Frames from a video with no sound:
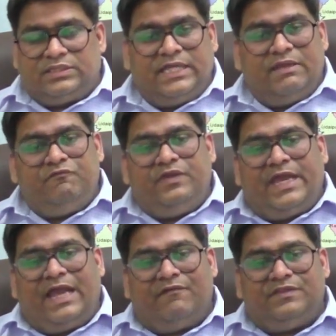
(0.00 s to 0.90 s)
Then we
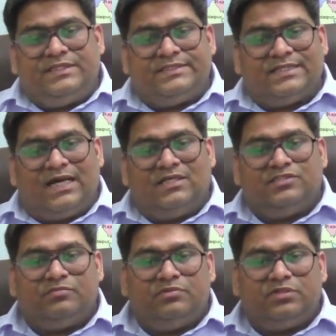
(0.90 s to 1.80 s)
have this
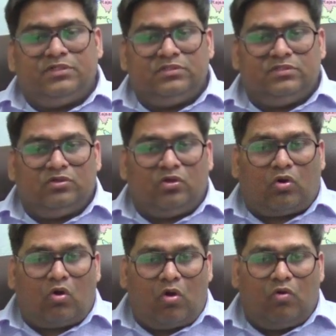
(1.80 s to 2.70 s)
Ajabgarh
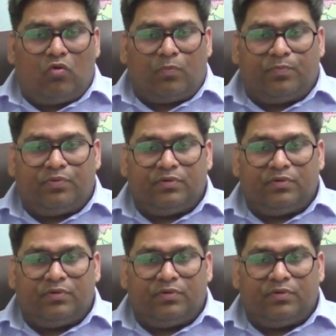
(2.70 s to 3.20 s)
rock group.